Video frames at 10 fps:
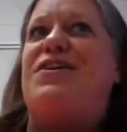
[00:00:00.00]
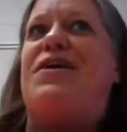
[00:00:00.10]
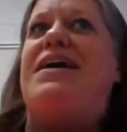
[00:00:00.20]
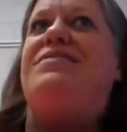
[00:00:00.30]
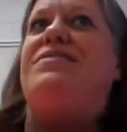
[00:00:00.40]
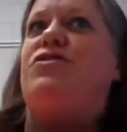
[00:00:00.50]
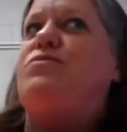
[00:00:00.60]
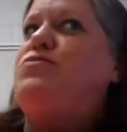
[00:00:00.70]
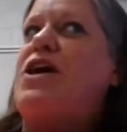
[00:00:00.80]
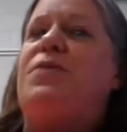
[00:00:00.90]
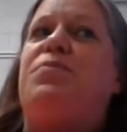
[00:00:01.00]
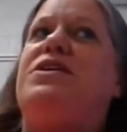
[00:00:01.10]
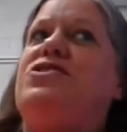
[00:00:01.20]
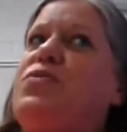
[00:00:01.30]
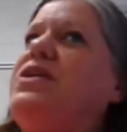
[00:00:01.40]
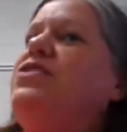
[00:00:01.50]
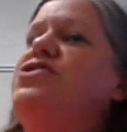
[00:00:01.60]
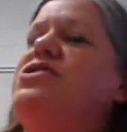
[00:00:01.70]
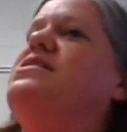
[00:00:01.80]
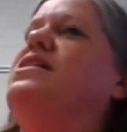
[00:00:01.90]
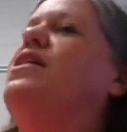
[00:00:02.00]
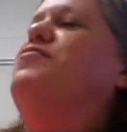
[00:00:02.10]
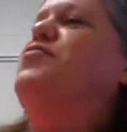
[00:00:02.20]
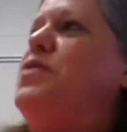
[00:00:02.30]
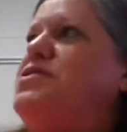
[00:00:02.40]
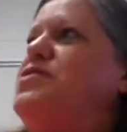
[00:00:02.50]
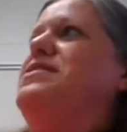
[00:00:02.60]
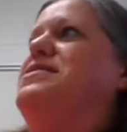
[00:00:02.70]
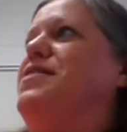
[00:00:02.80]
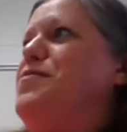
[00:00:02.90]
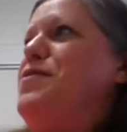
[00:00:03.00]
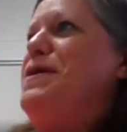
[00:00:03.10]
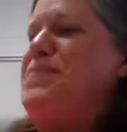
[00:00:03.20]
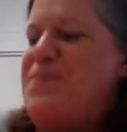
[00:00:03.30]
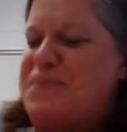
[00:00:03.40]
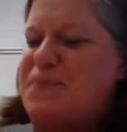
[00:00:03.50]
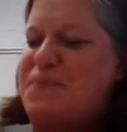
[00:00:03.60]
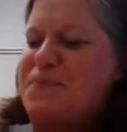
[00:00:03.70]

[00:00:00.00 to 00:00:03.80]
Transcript: okay, trying to put his reader just as uncomfortable as the rest of them, right?